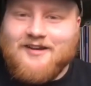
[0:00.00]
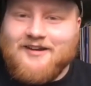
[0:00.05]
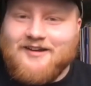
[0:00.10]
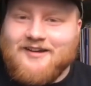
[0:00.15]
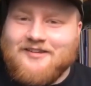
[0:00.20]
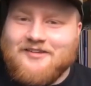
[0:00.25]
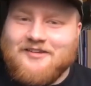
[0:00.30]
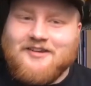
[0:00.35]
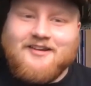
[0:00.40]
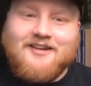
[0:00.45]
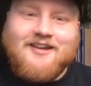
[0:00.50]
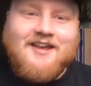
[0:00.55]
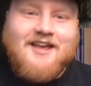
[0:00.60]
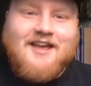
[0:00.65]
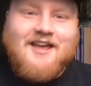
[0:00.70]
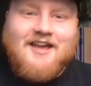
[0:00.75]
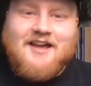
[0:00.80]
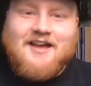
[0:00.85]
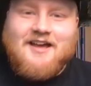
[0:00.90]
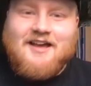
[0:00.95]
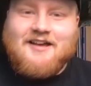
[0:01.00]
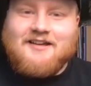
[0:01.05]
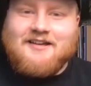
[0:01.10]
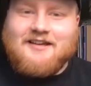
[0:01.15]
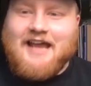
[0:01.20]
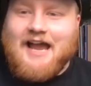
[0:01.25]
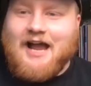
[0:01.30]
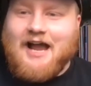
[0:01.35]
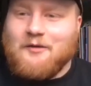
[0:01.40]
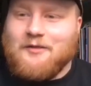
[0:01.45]
I get like
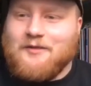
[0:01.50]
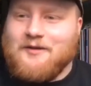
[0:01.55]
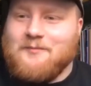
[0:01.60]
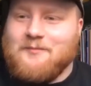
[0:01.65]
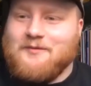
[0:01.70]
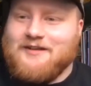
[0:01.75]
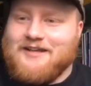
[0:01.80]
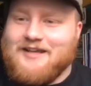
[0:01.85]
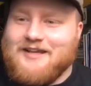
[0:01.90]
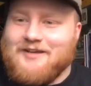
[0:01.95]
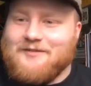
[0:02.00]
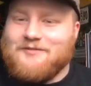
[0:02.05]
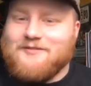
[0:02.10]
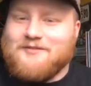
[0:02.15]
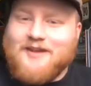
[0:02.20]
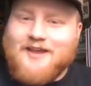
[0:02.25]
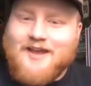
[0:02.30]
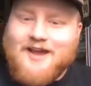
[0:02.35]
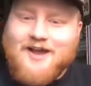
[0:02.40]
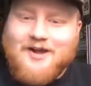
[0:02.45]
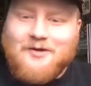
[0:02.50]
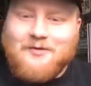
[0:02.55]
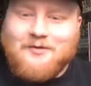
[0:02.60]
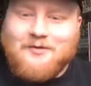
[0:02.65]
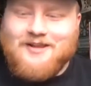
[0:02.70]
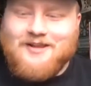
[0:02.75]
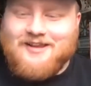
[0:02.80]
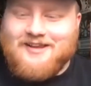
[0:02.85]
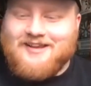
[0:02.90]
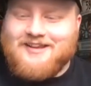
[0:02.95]
cow themed gifts now.
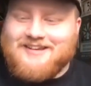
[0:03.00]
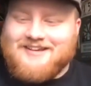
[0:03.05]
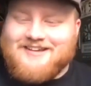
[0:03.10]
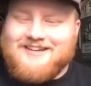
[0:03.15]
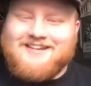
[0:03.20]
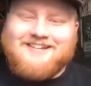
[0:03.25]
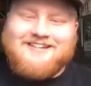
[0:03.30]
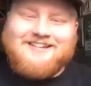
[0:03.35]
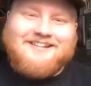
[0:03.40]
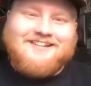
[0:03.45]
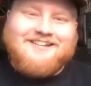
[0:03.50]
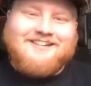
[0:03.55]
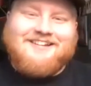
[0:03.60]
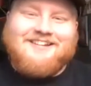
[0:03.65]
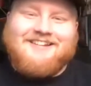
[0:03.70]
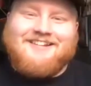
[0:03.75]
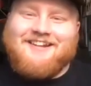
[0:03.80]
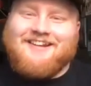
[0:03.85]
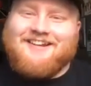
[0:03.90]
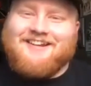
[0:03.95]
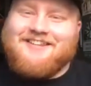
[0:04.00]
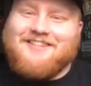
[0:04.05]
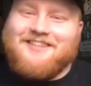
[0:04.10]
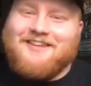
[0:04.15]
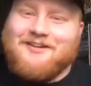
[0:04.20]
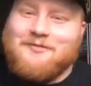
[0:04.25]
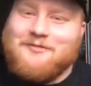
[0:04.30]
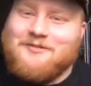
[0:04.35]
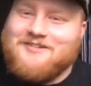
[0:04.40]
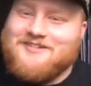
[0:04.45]
I didn't think
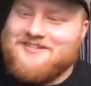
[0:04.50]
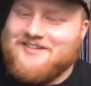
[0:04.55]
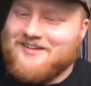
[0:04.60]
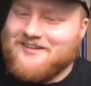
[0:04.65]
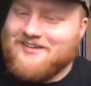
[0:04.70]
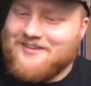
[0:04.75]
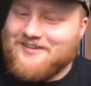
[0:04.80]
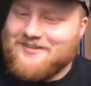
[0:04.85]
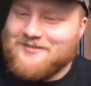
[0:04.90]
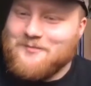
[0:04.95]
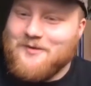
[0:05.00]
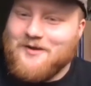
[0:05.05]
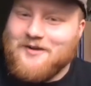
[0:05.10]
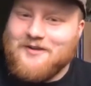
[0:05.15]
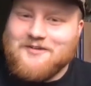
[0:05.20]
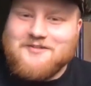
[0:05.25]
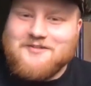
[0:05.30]
it would stick this much.